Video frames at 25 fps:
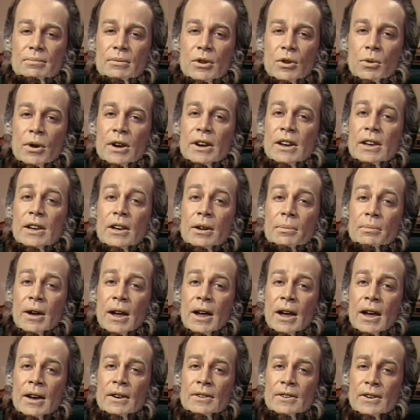but when He
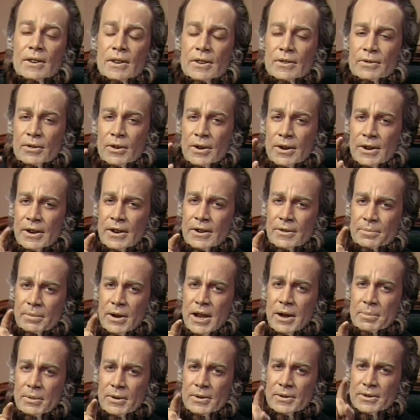commands, it is for His
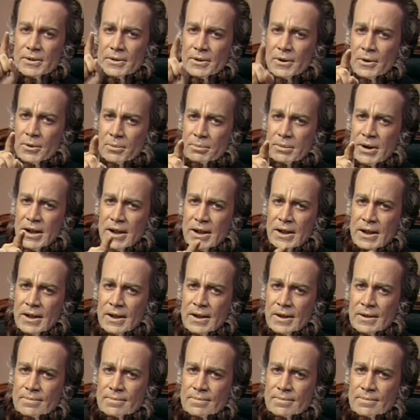people to obey.